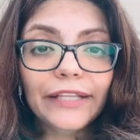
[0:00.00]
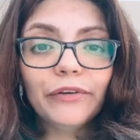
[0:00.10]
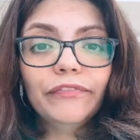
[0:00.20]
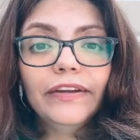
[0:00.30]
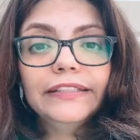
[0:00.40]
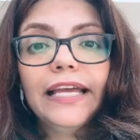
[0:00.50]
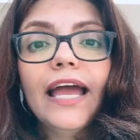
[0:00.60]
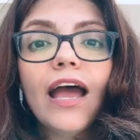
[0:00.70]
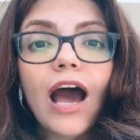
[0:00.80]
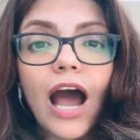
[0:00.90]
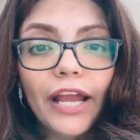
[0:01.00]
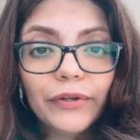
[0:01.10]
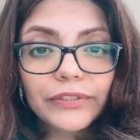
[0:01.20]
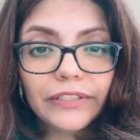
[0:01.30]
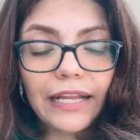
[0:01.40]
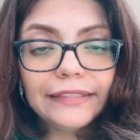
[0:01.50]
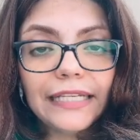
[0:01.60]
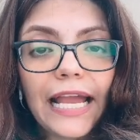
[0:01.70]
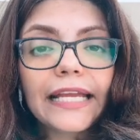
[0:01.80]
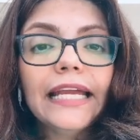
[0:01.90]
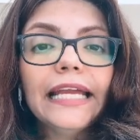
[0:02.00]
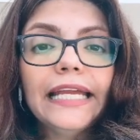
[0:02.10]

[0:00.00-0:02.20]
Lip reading: atom when the hydroxide attack.